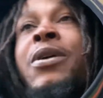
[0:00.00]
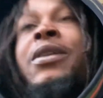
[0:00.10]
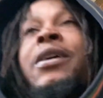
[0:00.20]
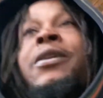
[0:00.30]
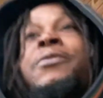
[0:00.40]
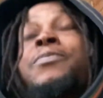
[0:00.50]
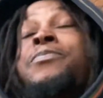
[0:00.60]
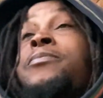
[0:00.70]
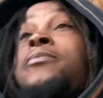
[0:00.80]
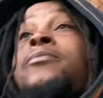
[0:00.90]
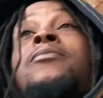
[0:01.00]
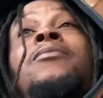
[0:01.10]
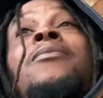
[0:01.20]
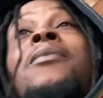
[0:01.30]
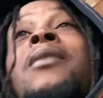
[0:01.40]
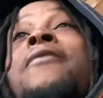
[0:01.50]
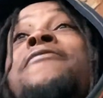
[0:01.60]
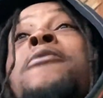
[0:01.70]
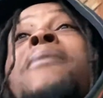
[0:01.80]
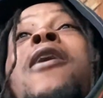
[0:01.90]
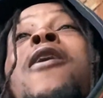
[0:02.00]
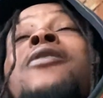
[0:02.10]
and then I felt my heart